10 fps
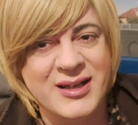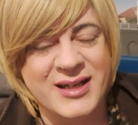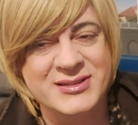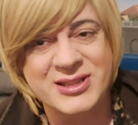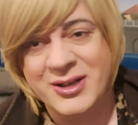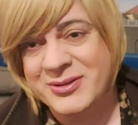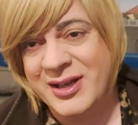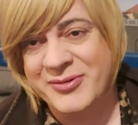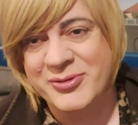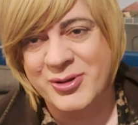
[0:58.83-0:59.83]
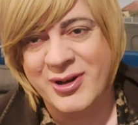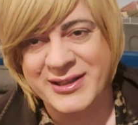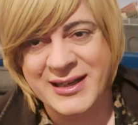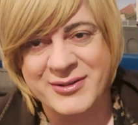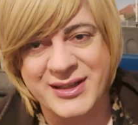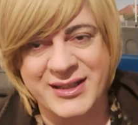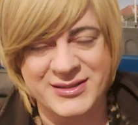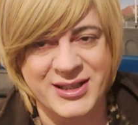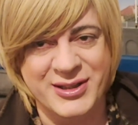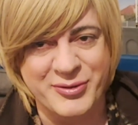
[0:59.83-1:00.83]
And so therefore I now
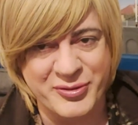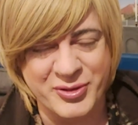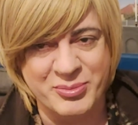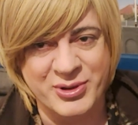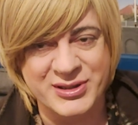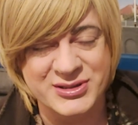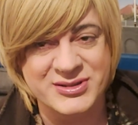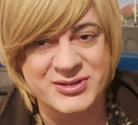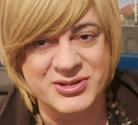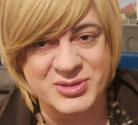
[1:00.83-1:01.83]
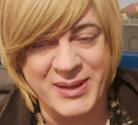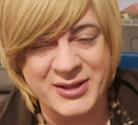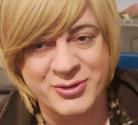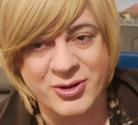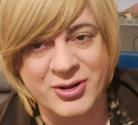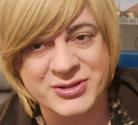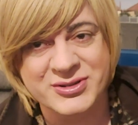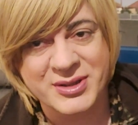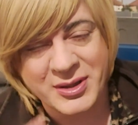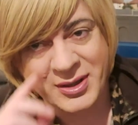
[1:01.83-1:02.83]
need another footbridge to span
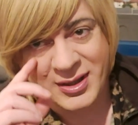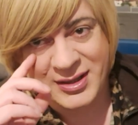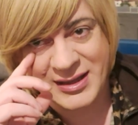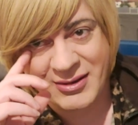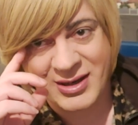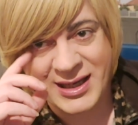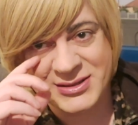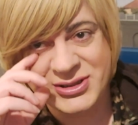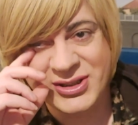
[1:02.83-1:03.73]
across. Now, I had